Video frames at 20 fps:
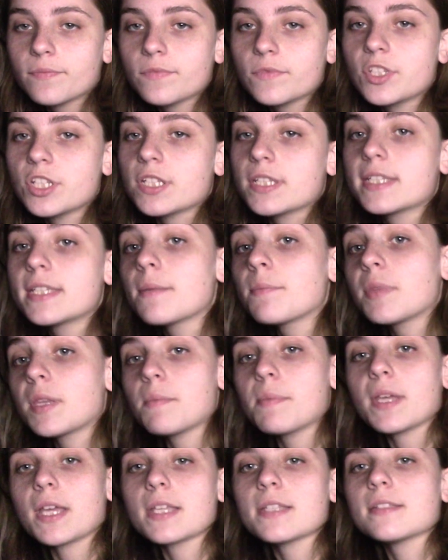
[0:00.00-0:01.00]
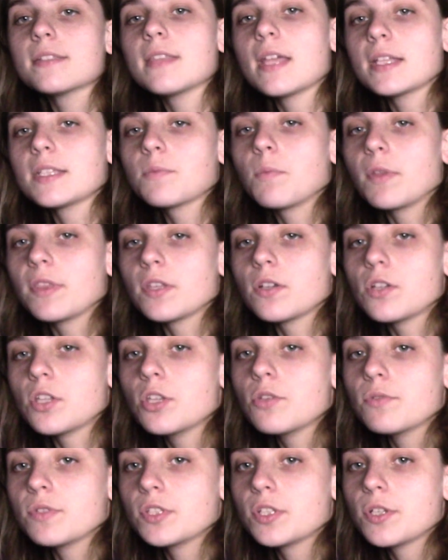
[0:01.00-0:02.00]
just simply because that's what they're
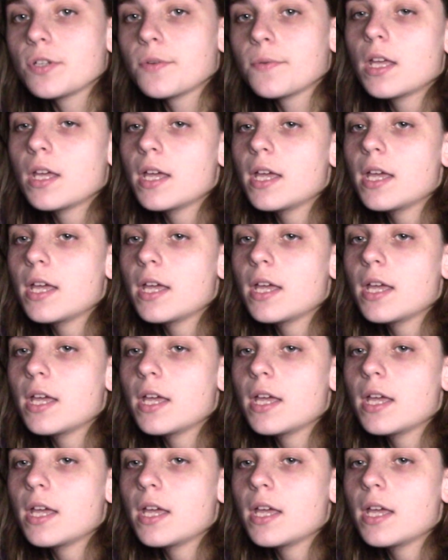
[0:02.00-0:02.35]
used to.